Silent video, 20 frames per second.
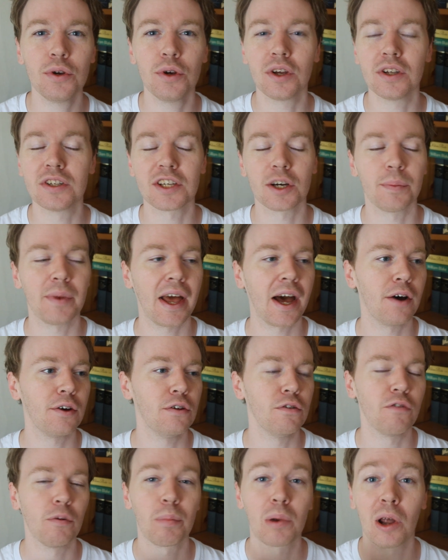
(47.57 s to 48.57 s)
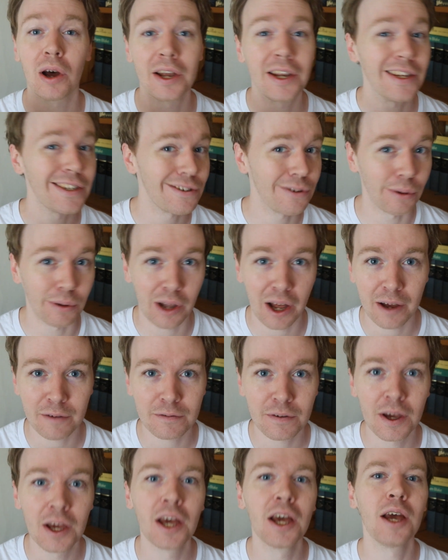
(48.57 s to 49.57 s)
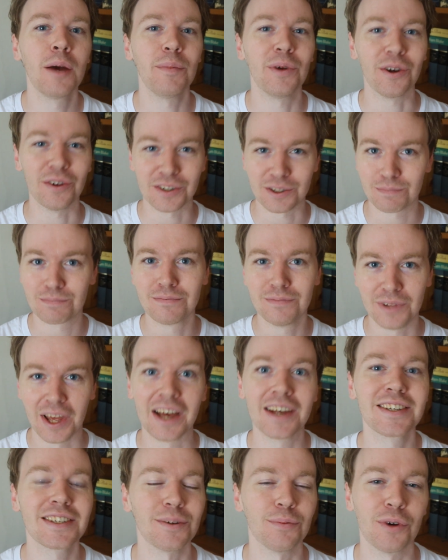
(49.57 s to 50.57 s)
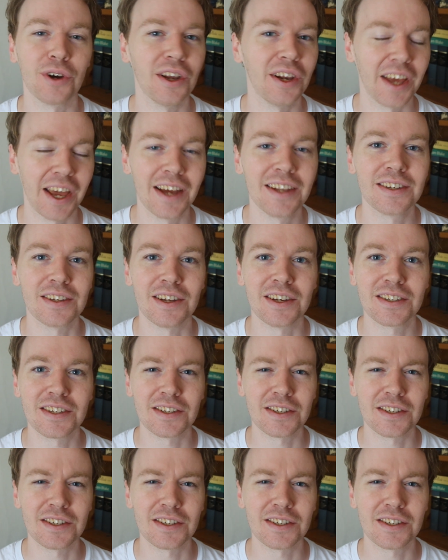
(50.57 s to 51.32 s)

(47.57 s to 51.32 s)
You can tell me how you've applied it to your life, because yes, and we're gonna get into this.